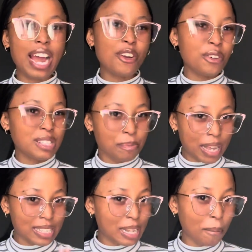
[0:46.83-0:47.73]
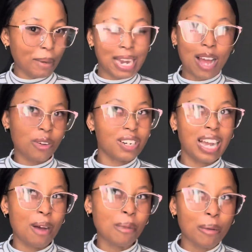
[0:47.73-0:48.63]
I know it's basic, but I couldn't
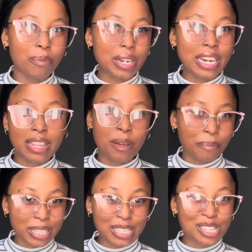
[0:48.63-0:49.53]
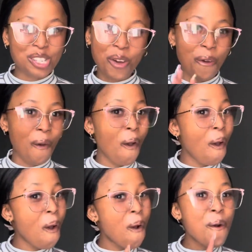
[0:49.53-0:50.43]
come up with anything better, so
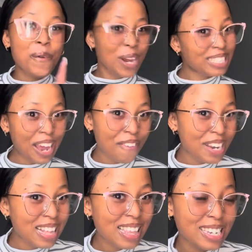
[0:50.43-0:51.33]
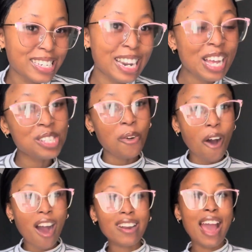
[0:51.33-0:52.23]
we are definitely the Shiné
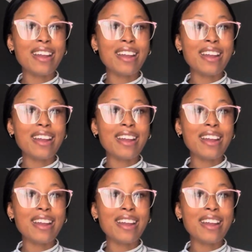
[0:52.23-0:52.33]
Squad.